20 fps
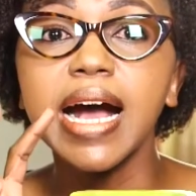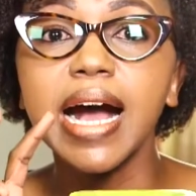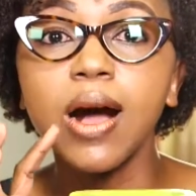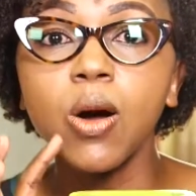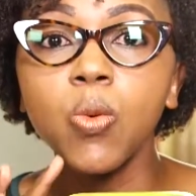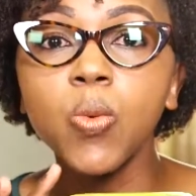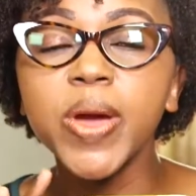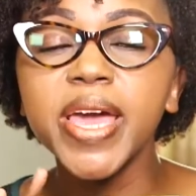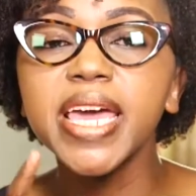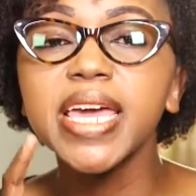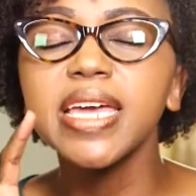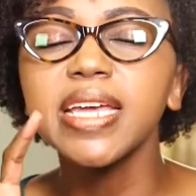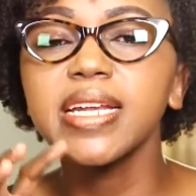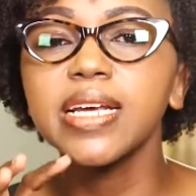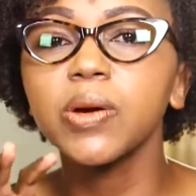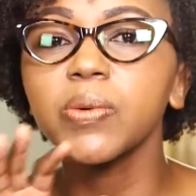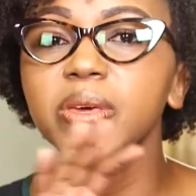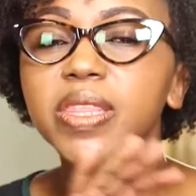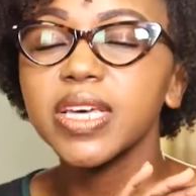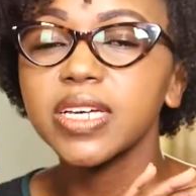away in
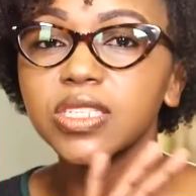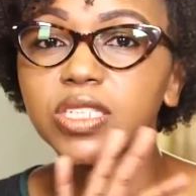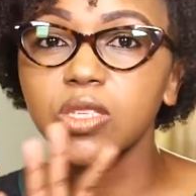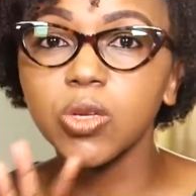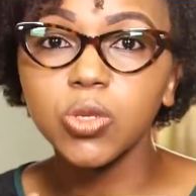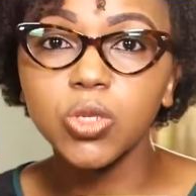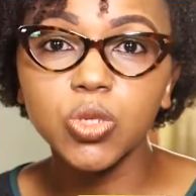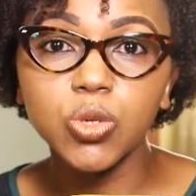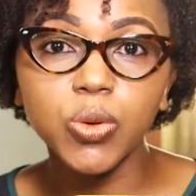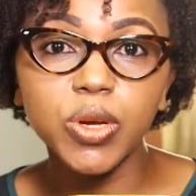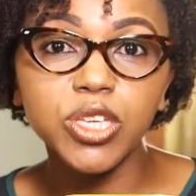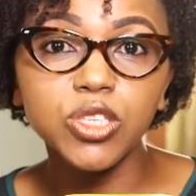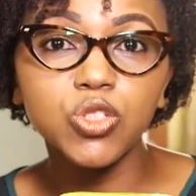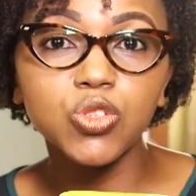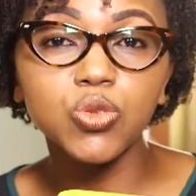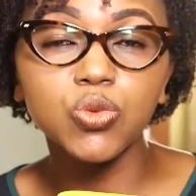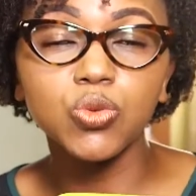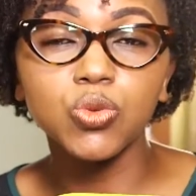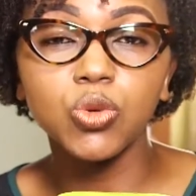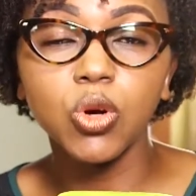a way that's not going
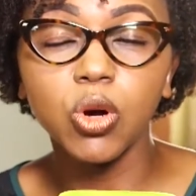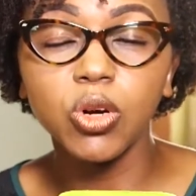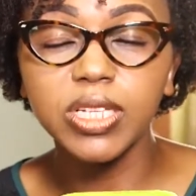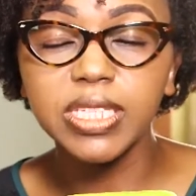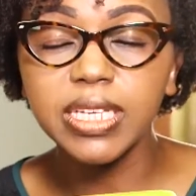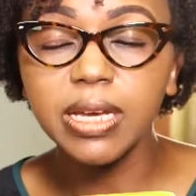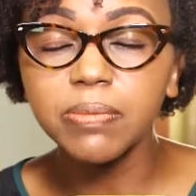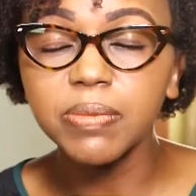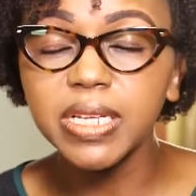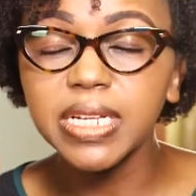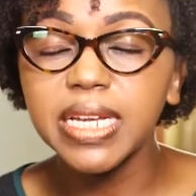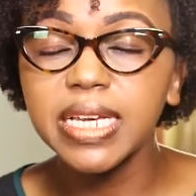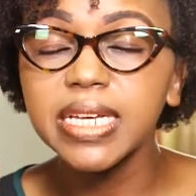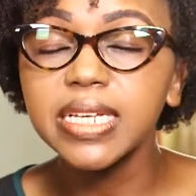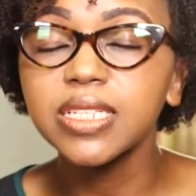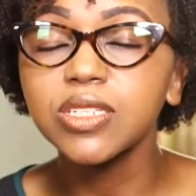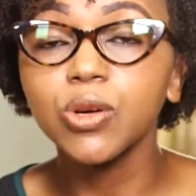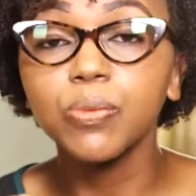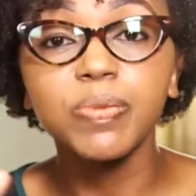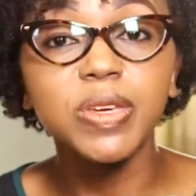to
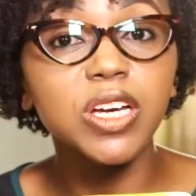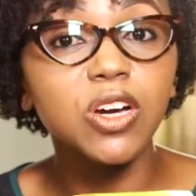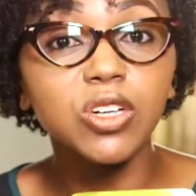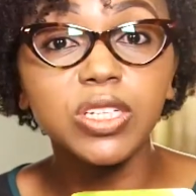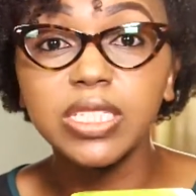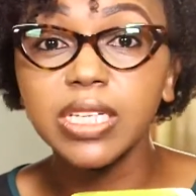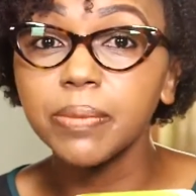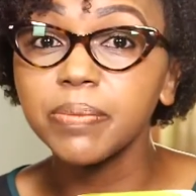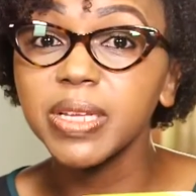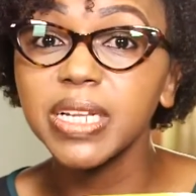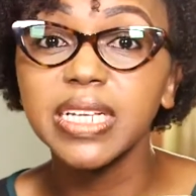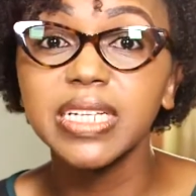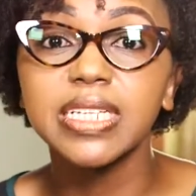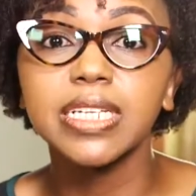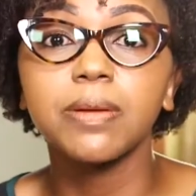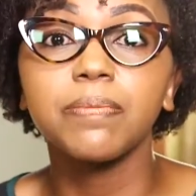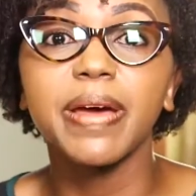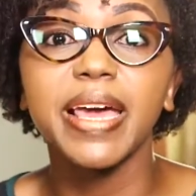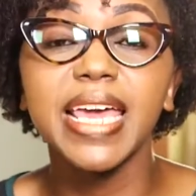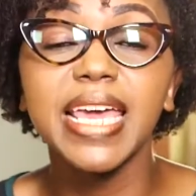contaminate or be
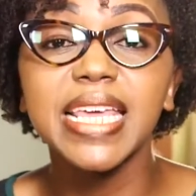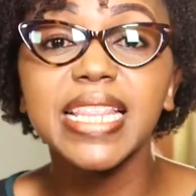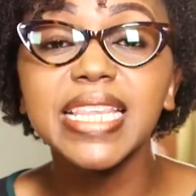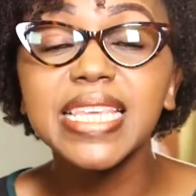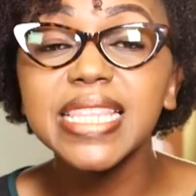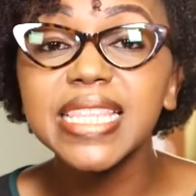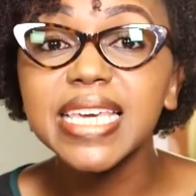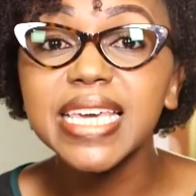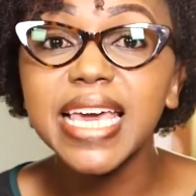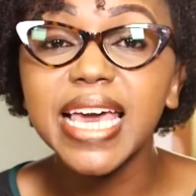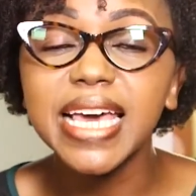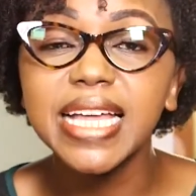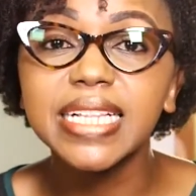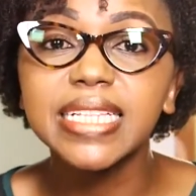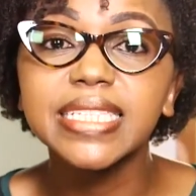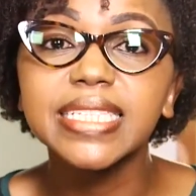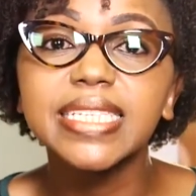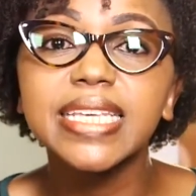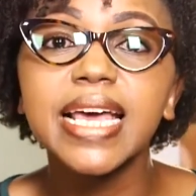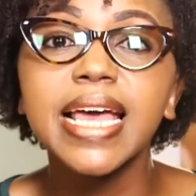contaminated by anything
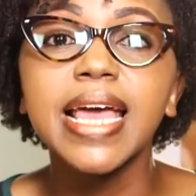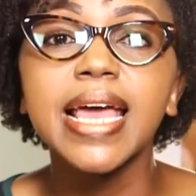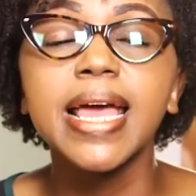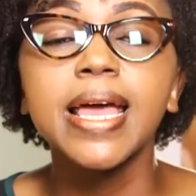else.